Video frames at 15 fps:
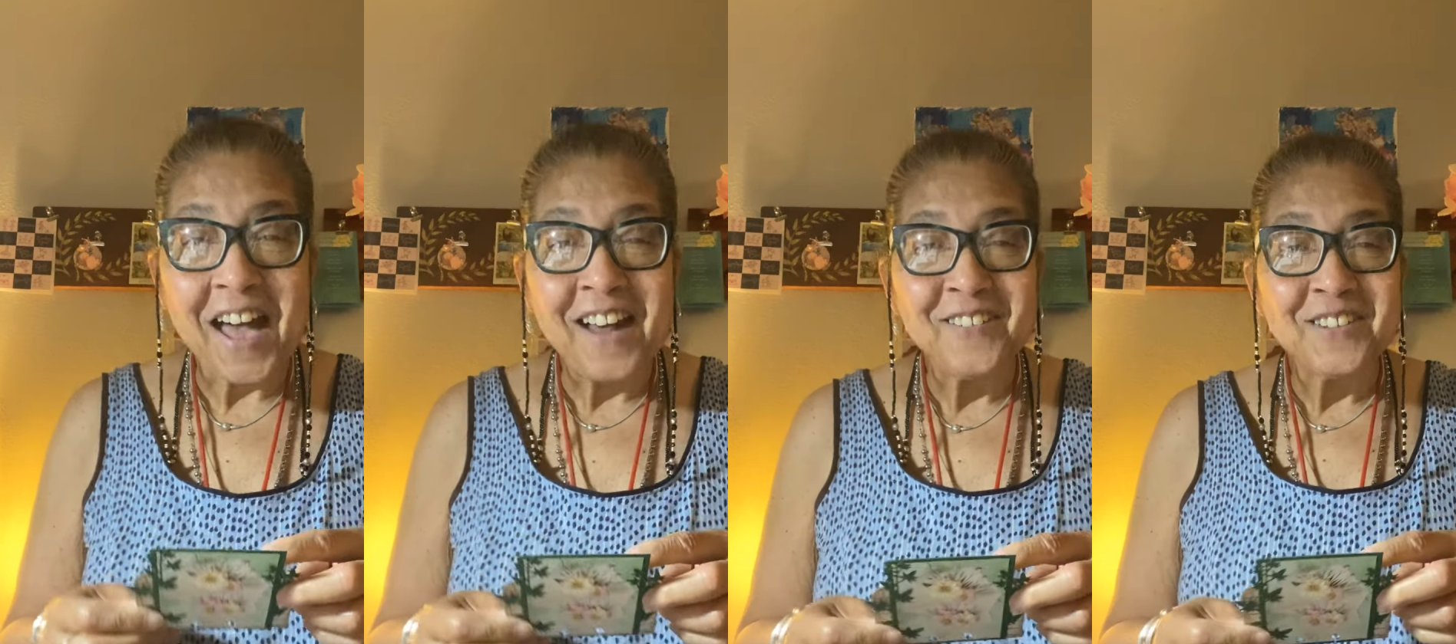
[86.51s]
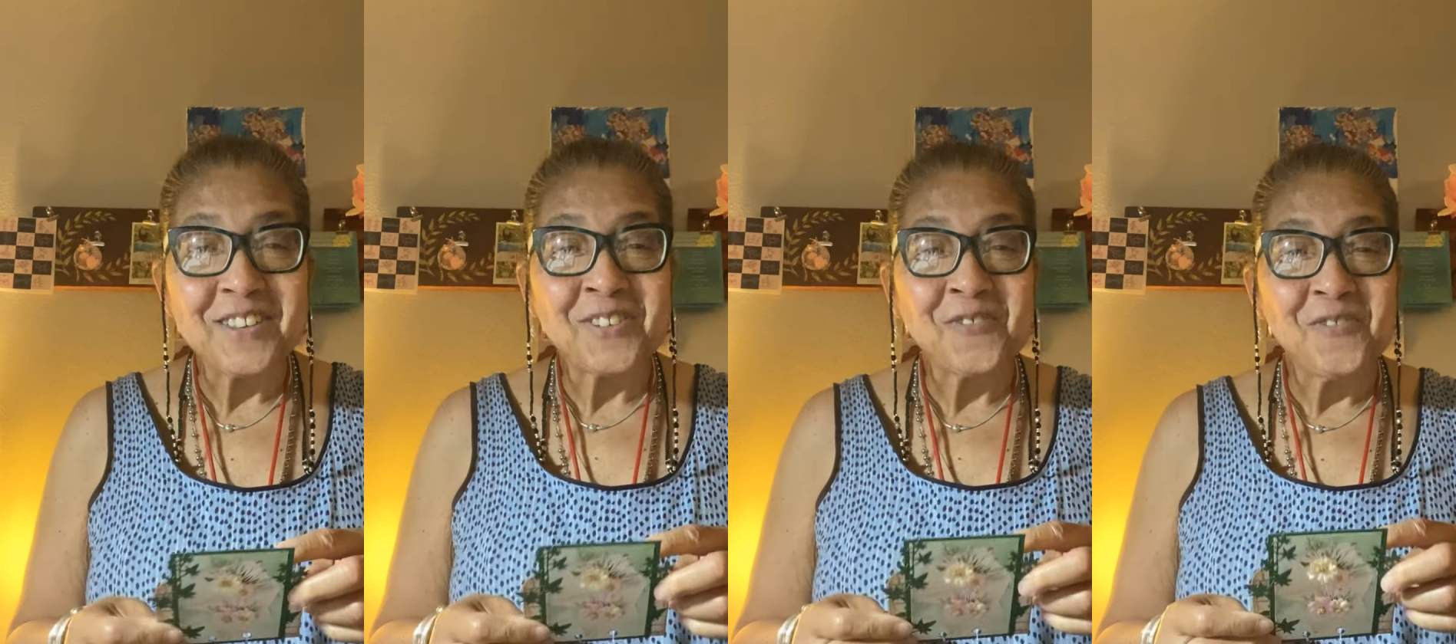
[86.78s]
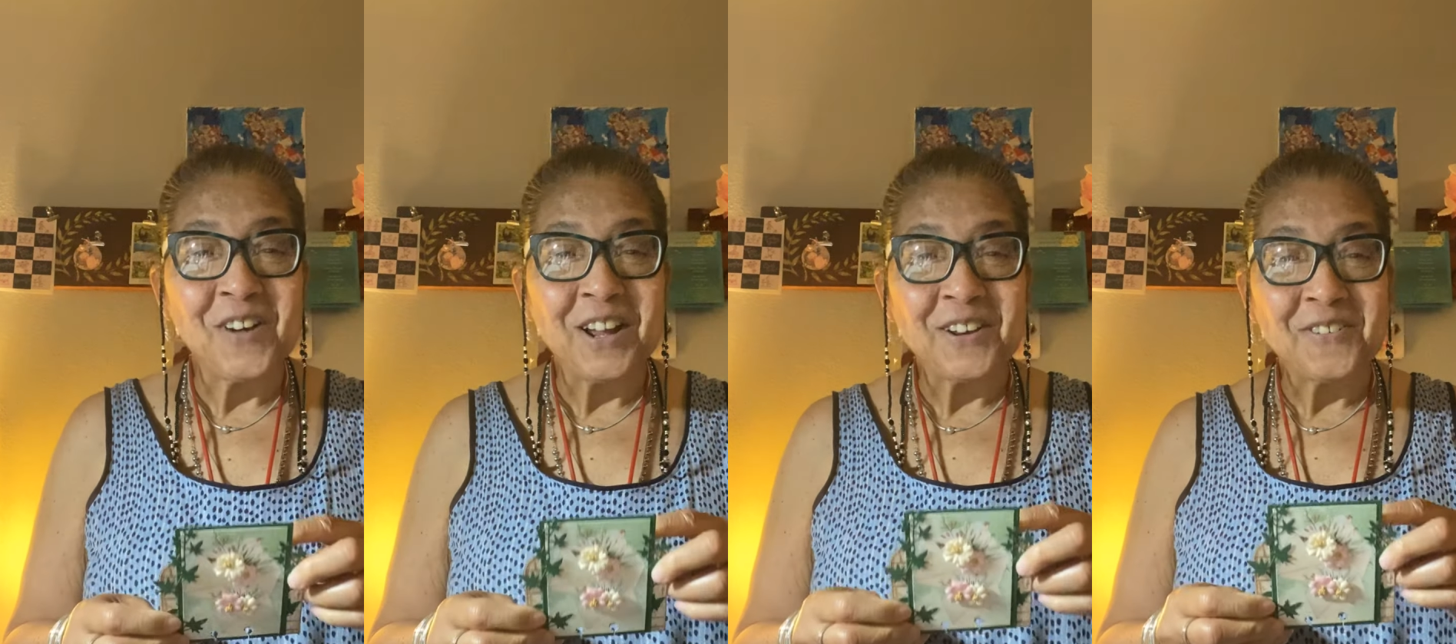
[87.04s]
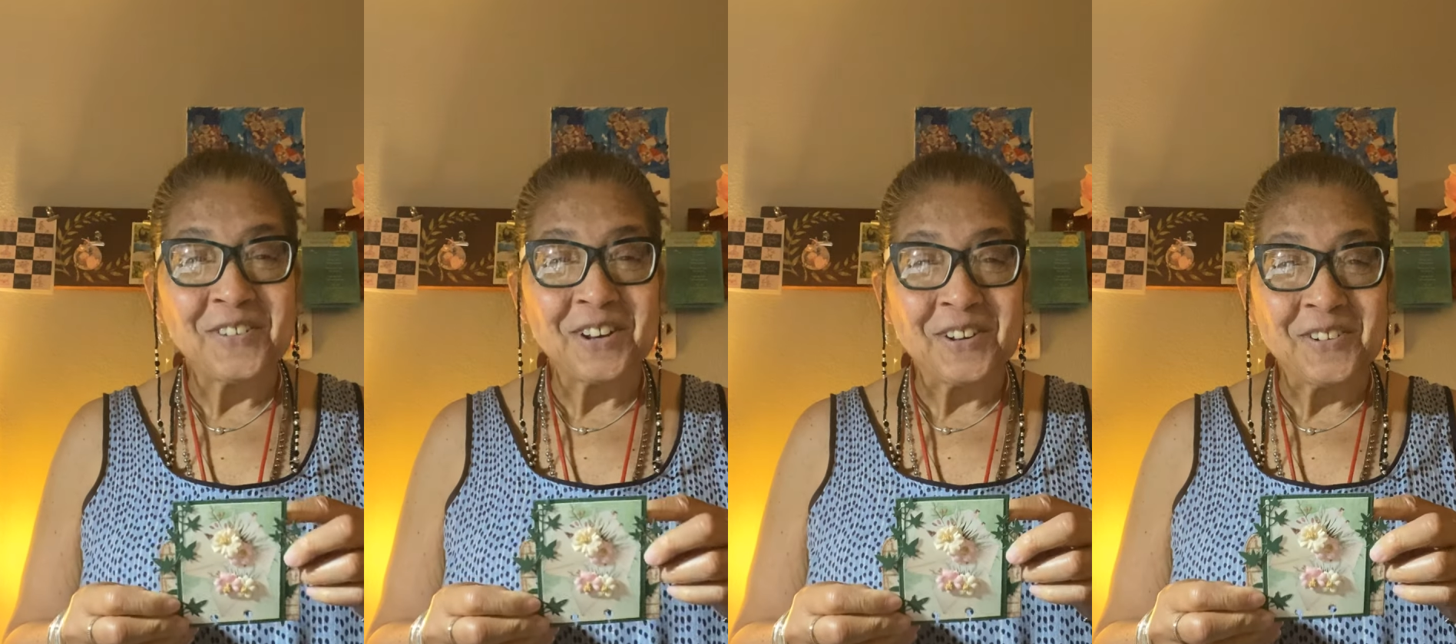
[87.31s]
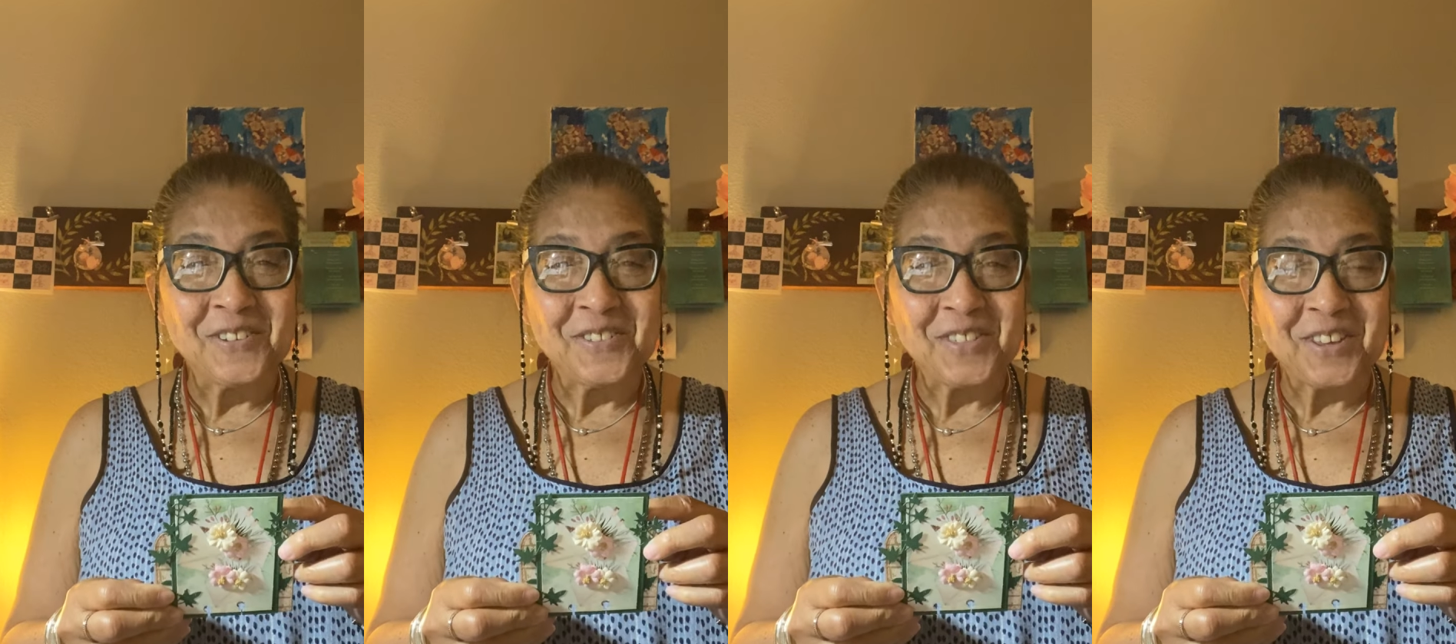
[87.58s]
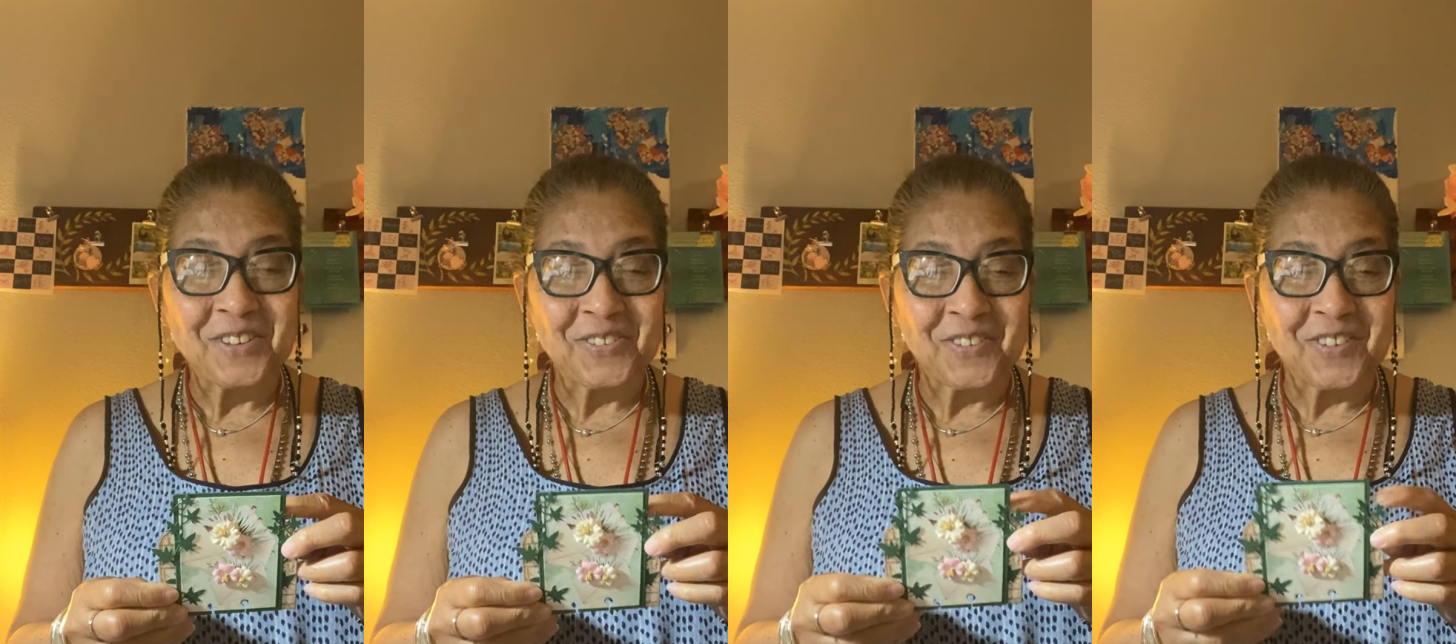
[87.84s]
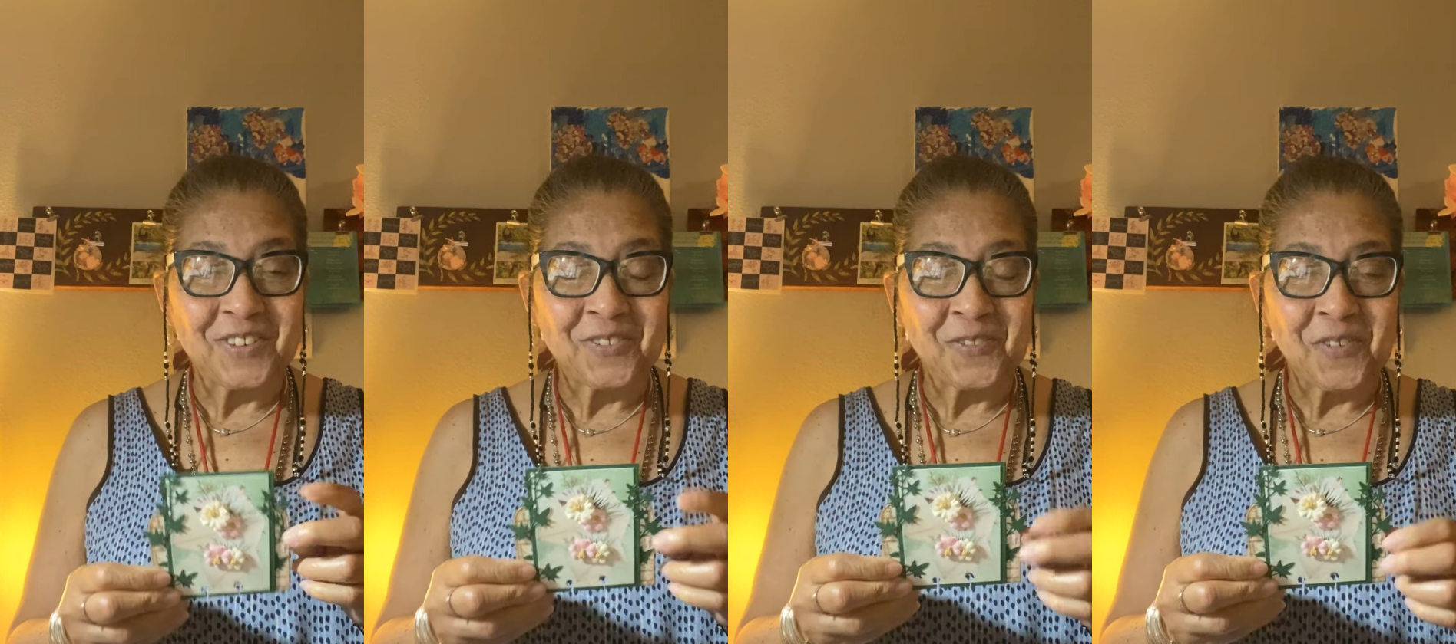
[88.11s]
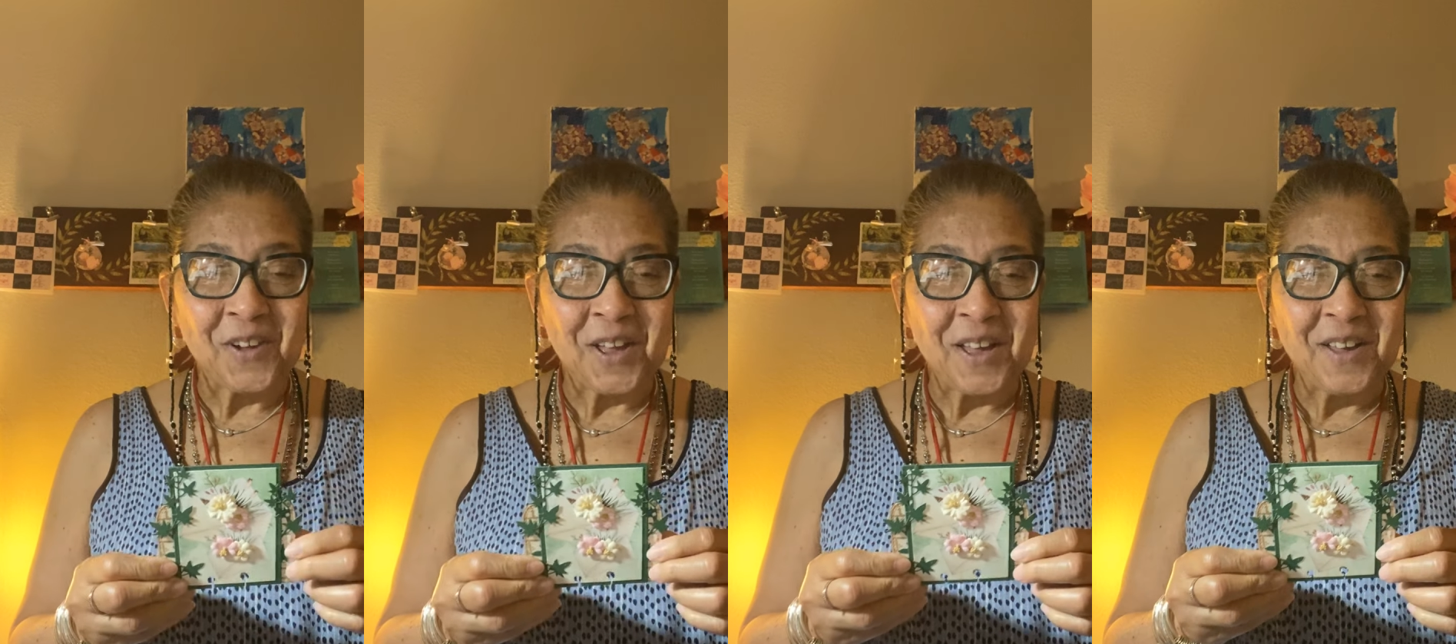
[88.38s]
I was wondering who this was
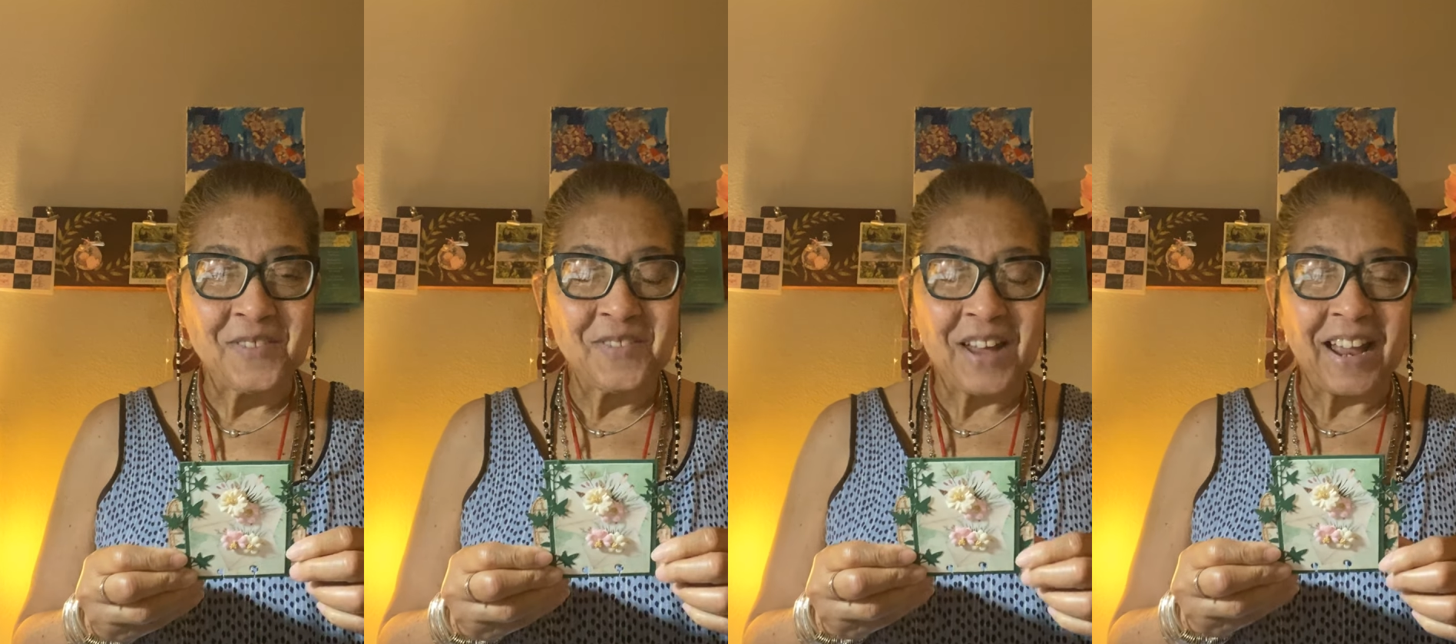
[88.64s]
from.